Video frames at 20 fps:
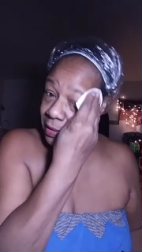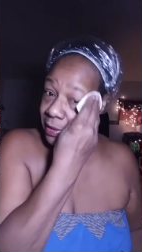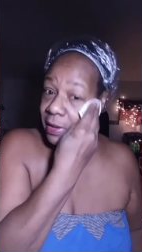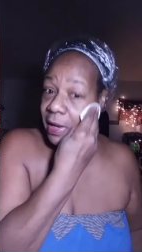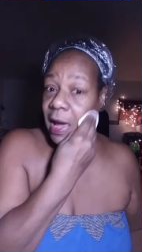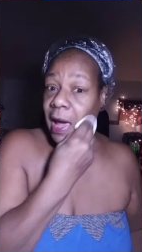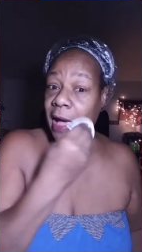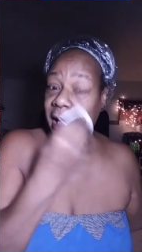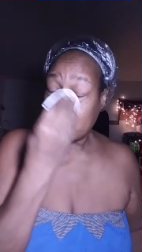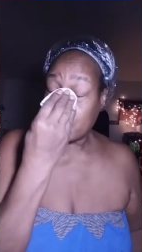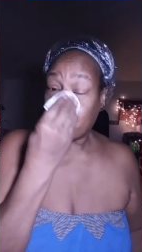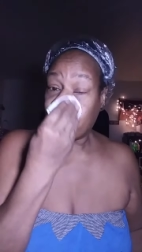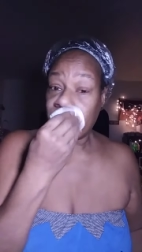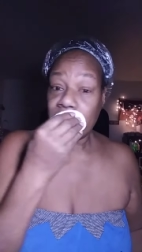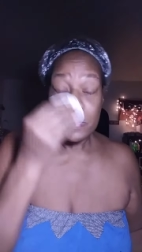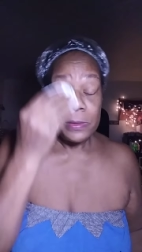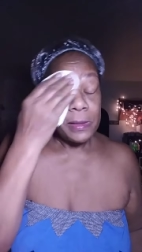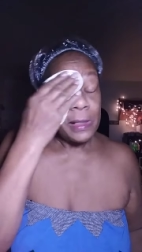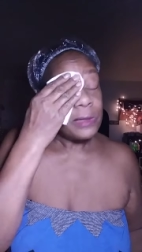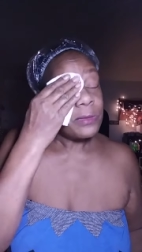in
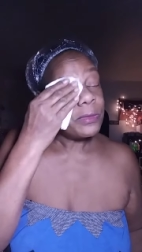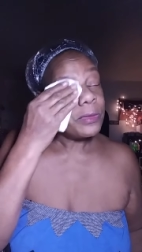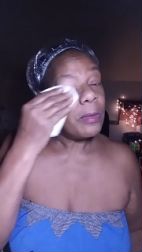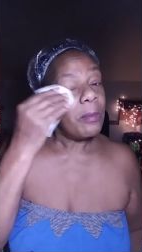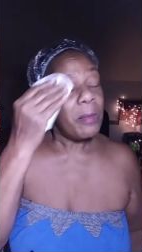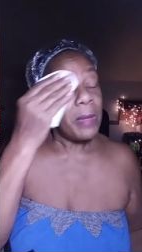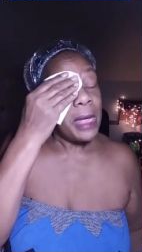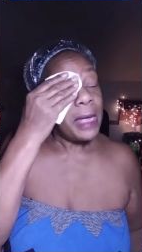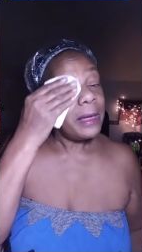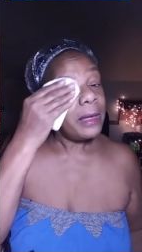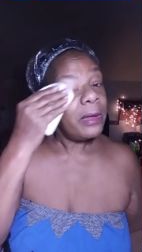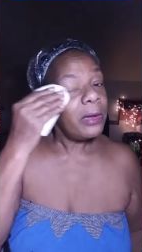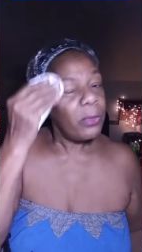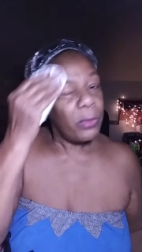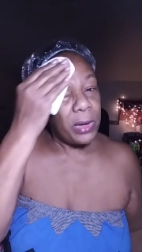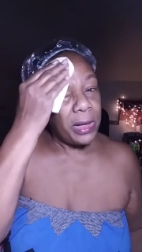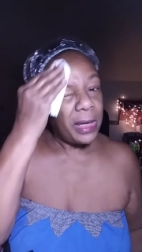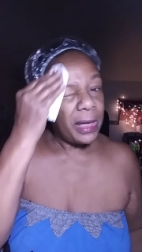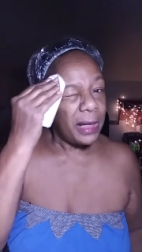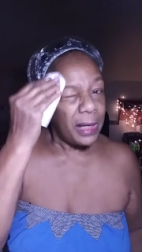aspirins, that's the main
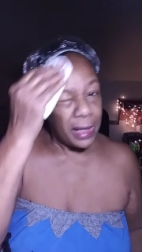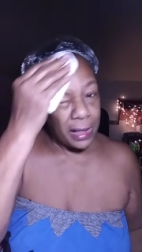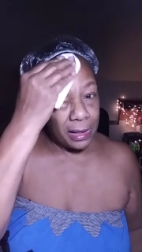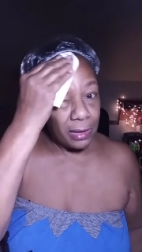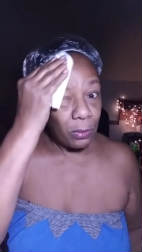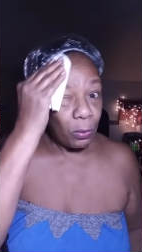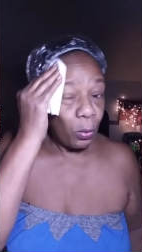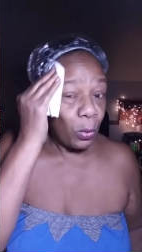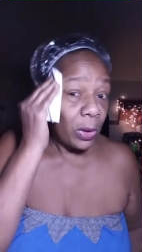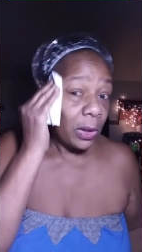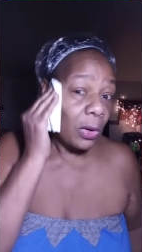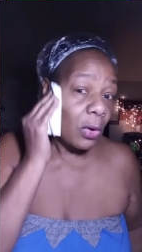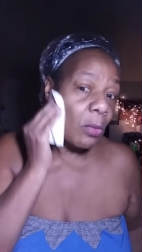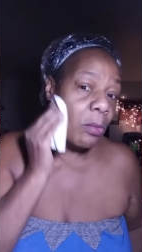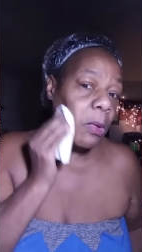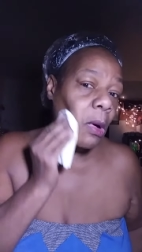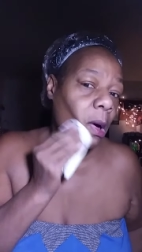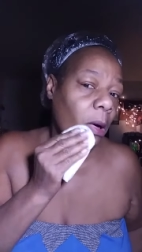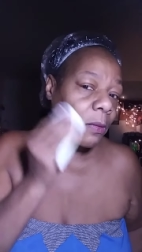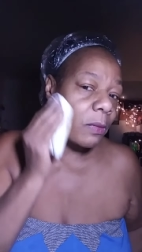ingredient in it, willow
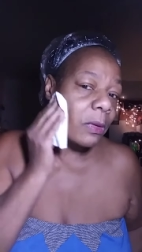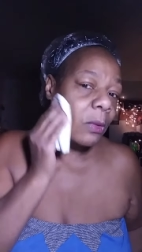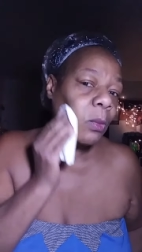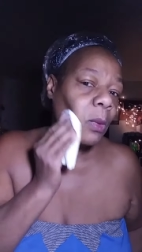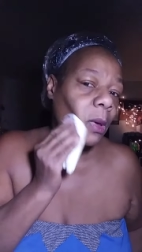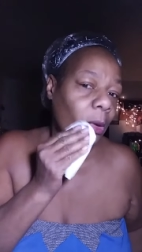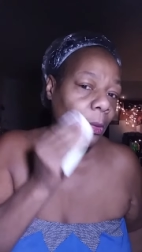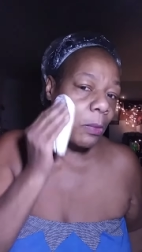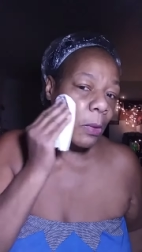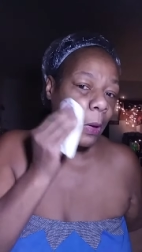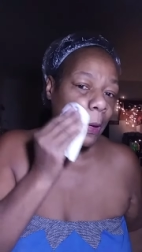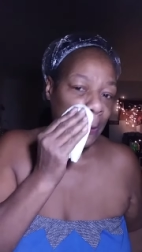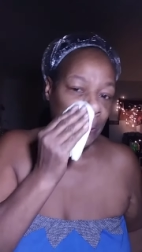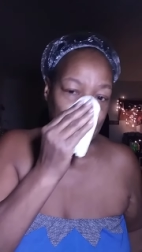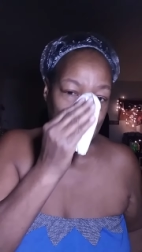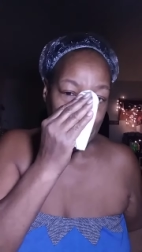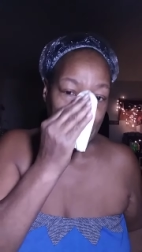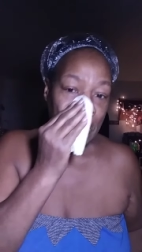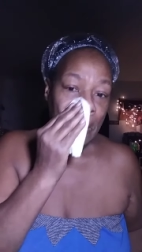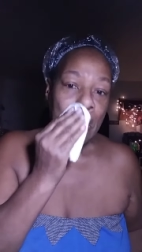bark, from the willow bark
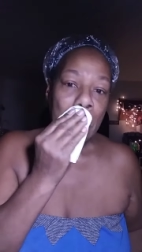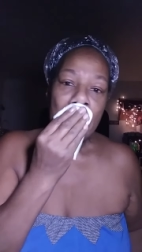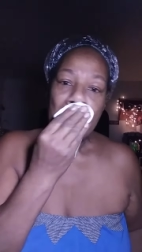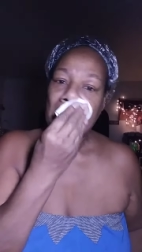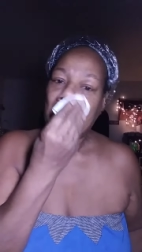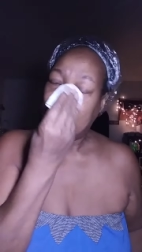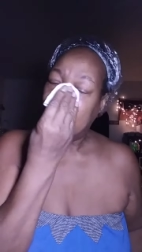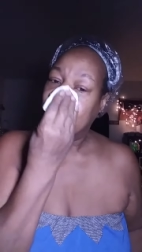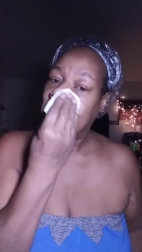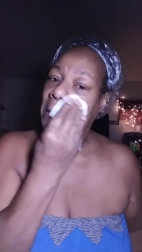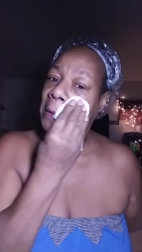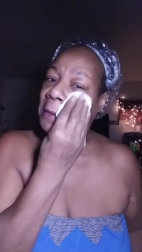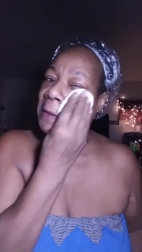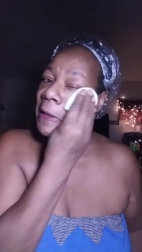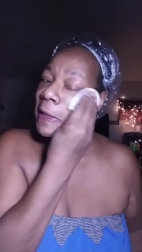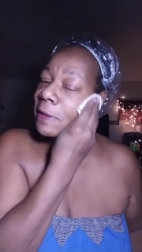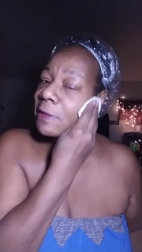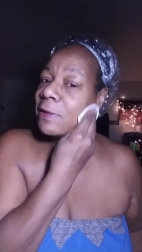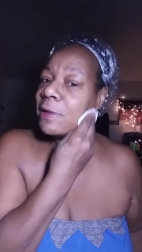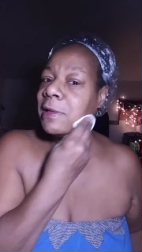tree. I'm just going to
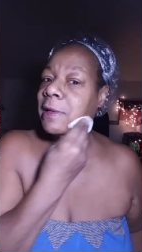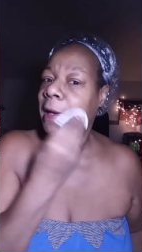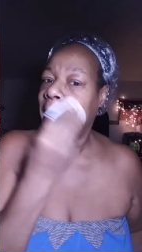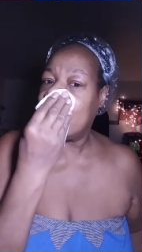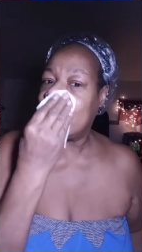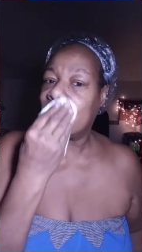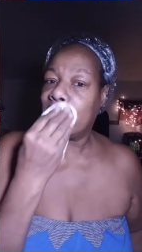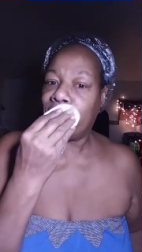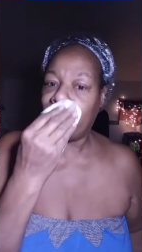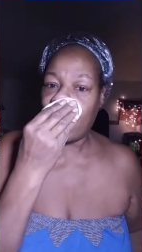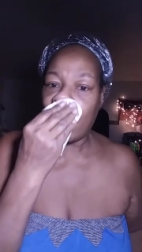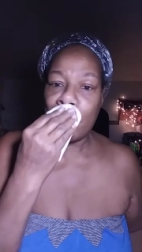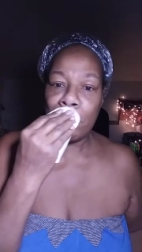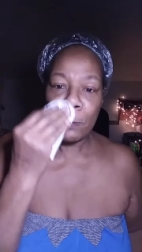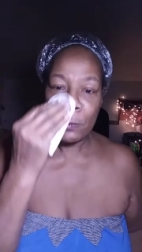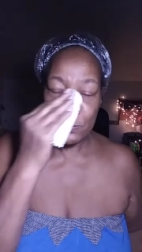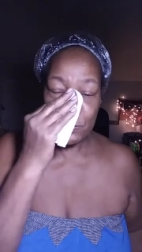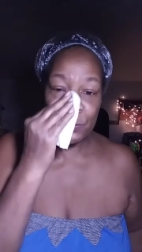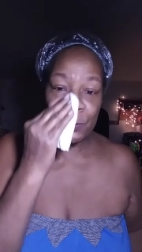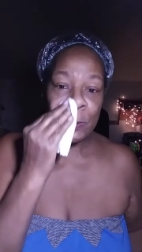take today's
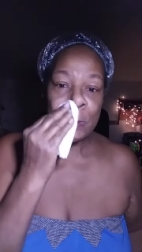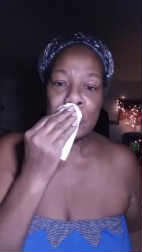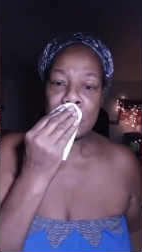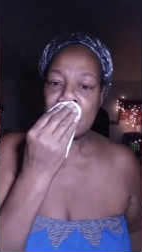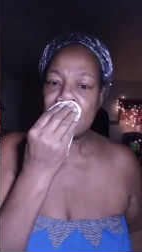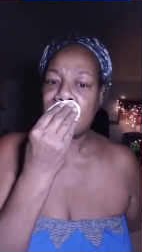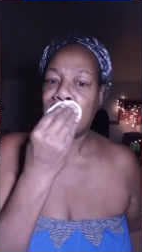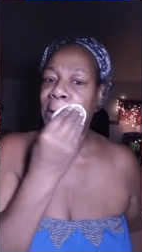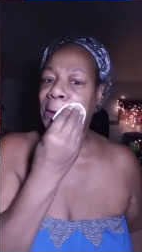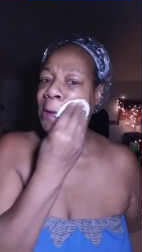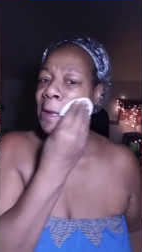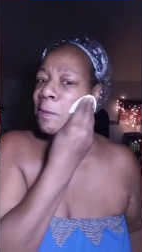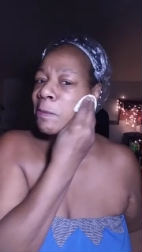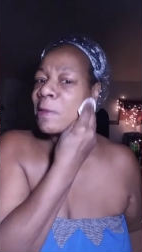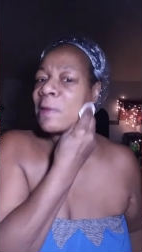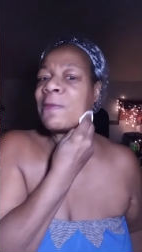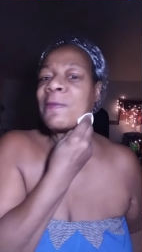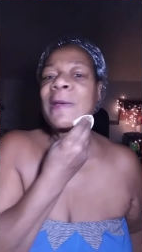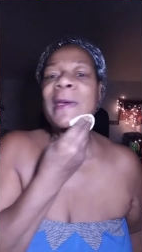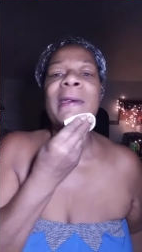environmental stress or dirt off
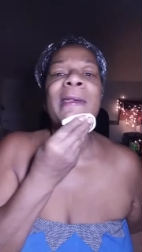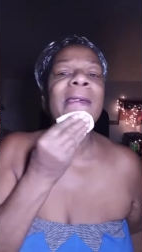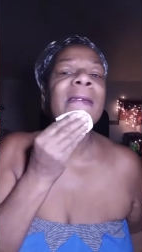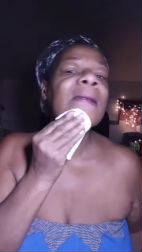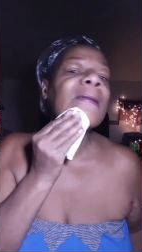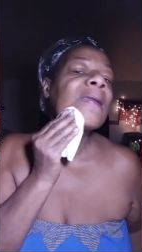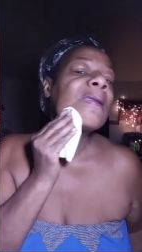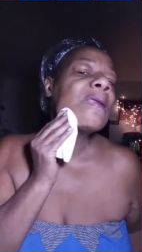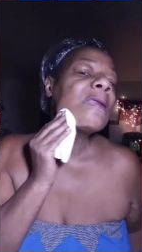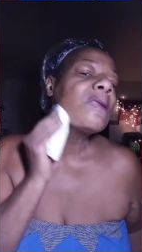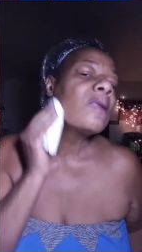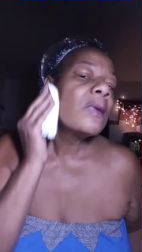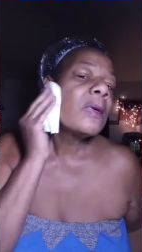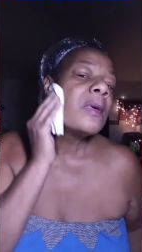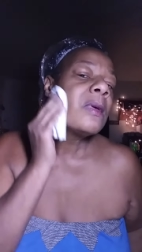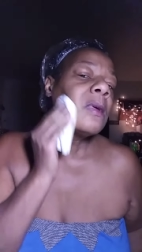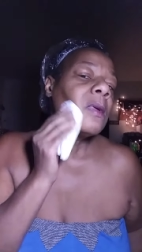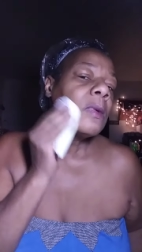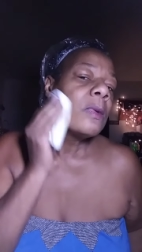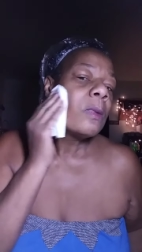my face
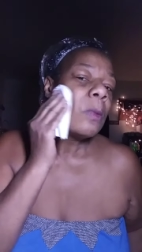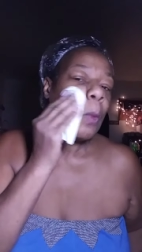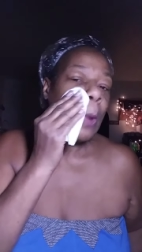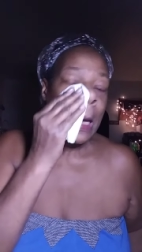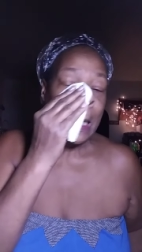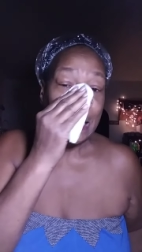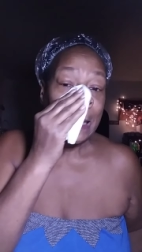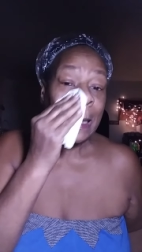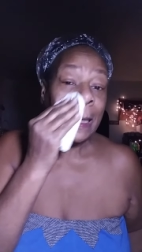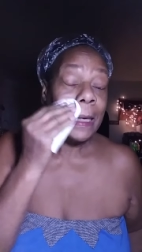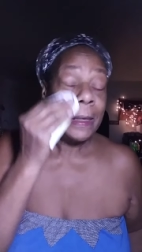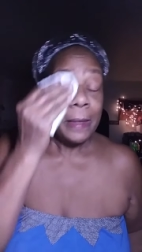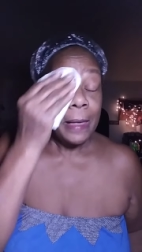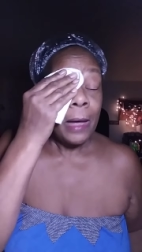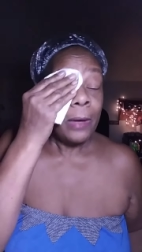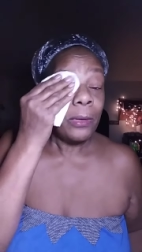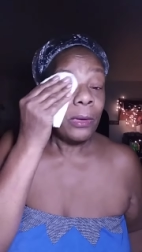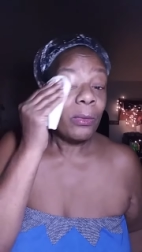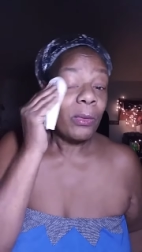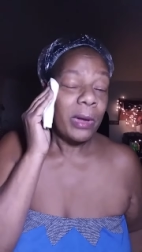while I lay
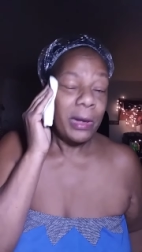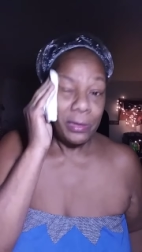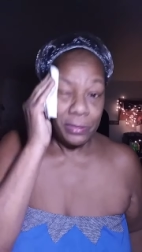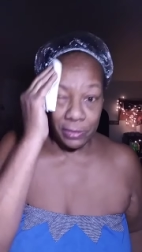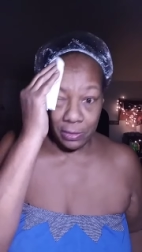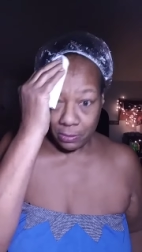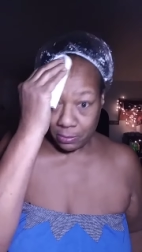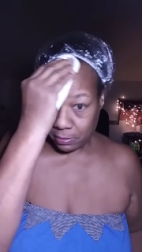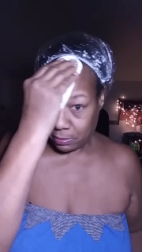down already. So,